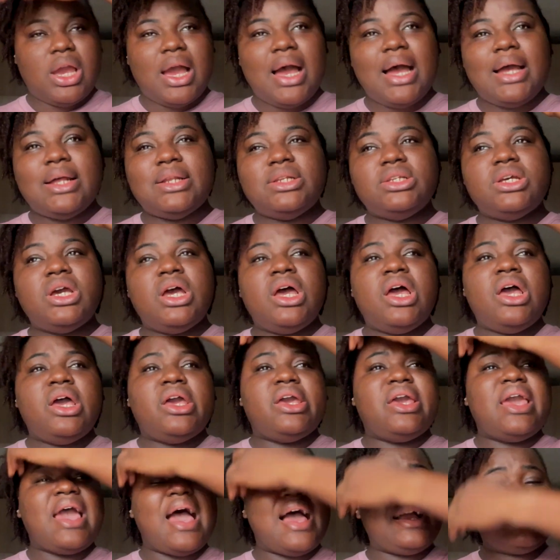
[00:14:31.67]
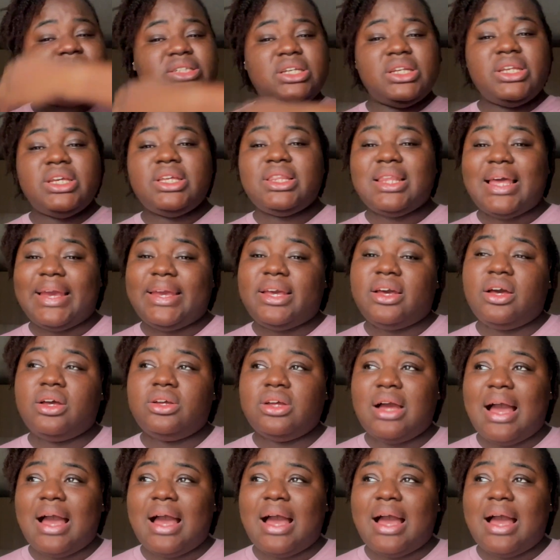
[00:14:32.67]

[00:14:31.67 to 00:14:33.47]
And it actually, like,